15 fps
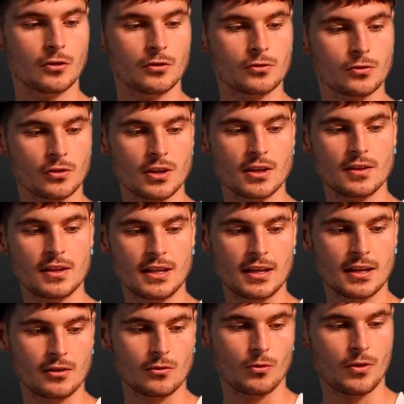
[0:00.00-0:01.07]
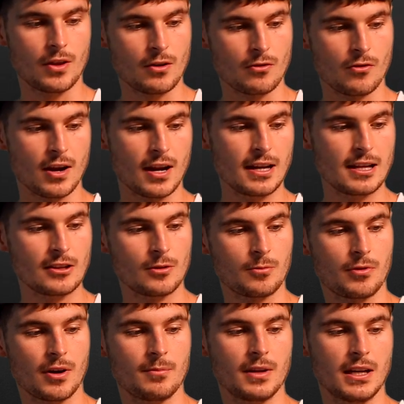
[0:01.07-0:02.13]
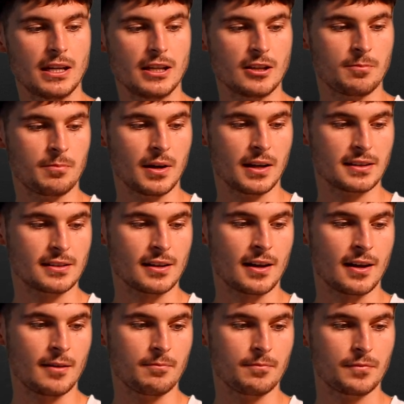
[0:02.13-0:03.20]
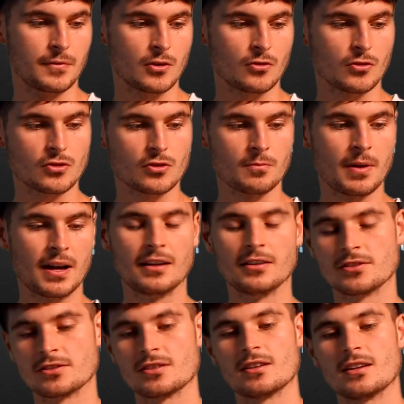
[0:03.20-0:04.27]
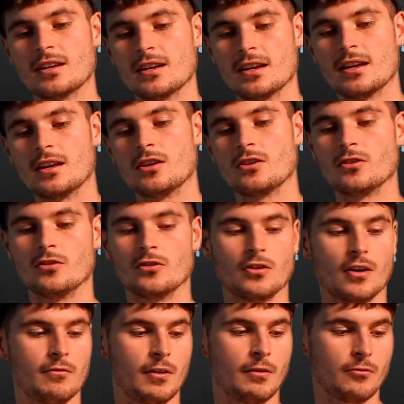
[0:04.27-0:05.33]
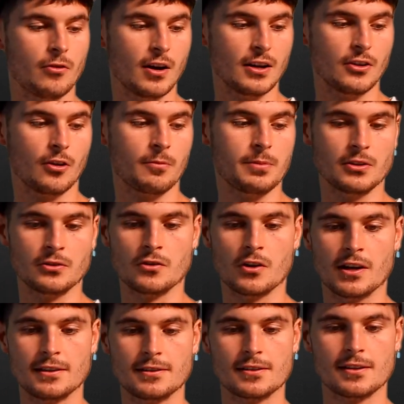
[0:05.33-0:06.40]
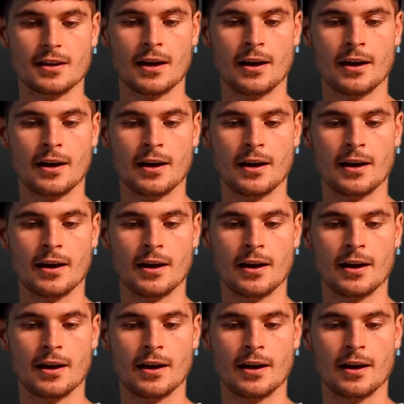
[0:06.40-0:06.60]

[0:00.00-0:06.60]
sort of neither here nor there really in the Premier League. But Crystal Palace, have really not been great.